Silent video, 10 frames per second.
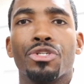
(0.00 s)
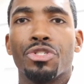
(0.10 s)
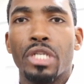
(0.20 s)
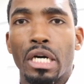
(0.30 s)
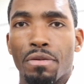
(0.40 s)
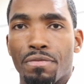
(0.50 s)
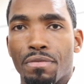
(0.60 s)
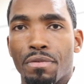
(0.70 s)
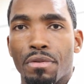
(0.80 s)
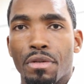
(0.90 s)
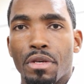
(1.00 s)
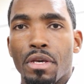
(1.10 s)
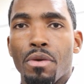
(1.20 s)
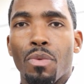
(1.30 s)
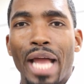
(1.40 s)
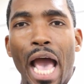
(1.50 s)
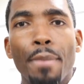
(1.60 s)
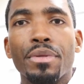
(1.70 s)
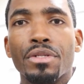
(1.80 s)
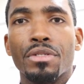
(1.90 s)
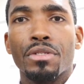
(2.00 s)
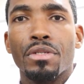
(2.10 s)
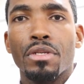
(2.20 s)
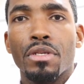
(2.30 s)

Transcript: yourself what happens?